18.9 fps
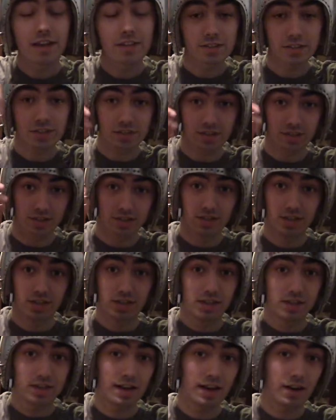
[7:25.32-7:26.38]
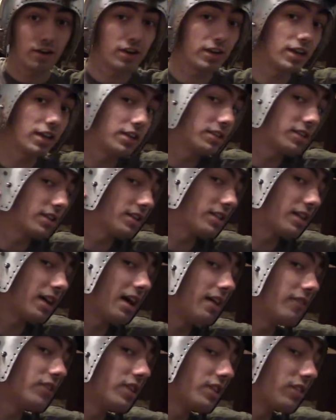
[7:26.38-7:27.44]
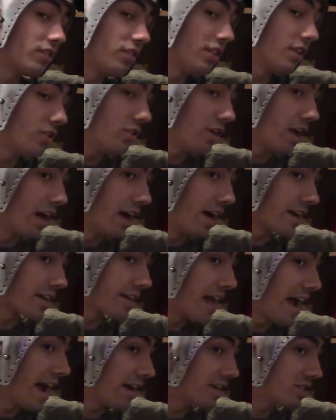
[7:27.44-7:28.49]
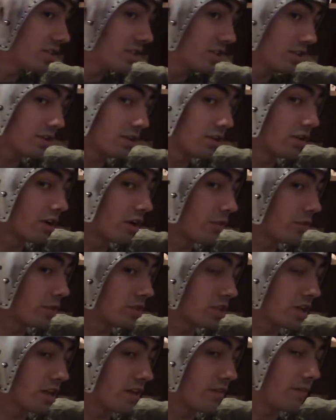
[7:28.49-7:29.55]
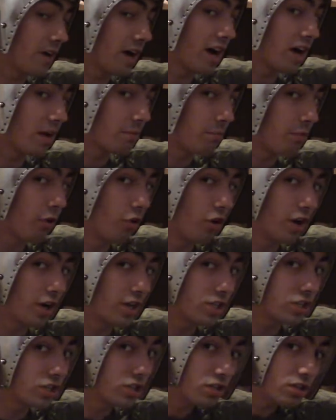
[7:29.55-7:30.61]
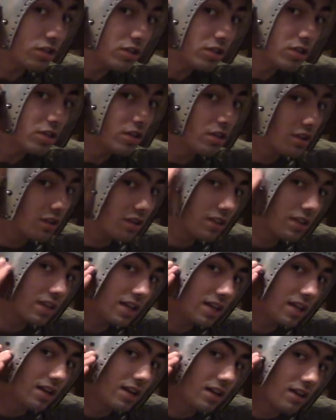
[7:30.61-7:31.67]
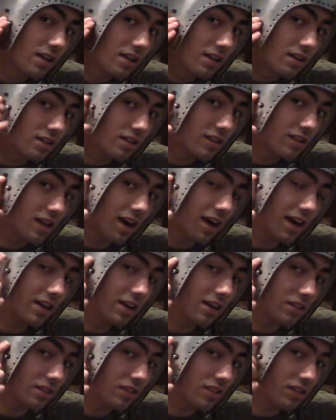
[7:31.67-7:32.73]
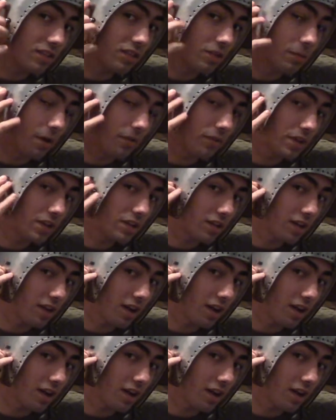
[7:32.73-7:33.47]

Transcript: you can see. Now, it does have this little catch here, of which if I push the design system of it,